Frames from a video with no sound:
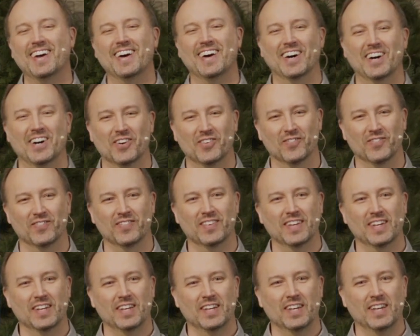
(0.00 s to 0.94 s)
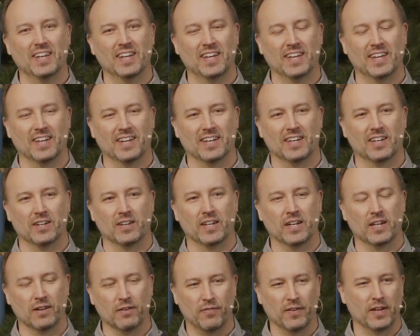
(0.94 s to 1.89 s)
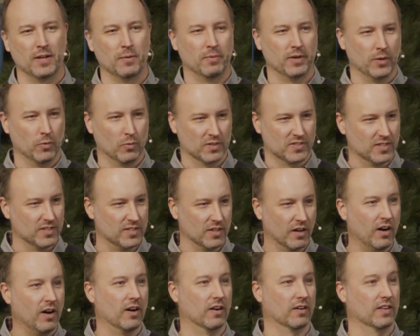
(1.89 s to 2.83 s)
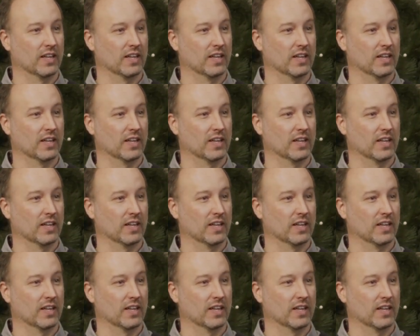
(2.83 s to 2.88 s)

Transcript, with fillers: um, uh, and if anybody wants a dog,